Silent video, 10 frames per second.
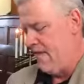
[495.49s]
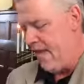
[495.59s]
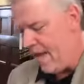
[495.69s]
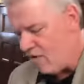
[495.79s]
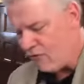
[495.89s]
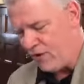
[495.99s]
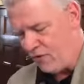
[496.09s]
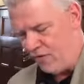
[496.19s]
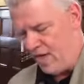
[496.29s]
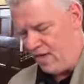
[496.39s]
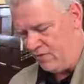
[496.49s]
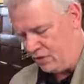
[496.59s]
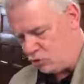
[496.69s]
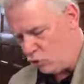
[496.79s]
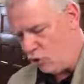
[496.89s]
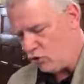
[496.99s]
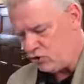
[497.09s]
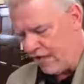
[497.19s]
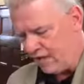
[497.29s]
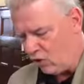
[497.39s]
Everything the
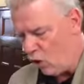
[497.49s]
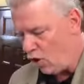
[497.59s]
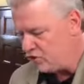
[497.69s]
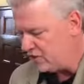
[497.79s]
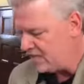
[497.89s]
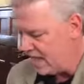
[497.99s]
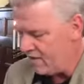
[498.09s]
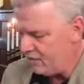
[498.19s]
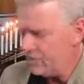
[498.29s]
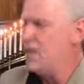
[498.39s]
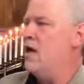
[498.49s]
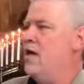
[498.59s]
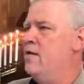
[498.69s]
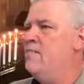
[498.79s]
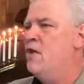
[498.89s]
church at large has ever done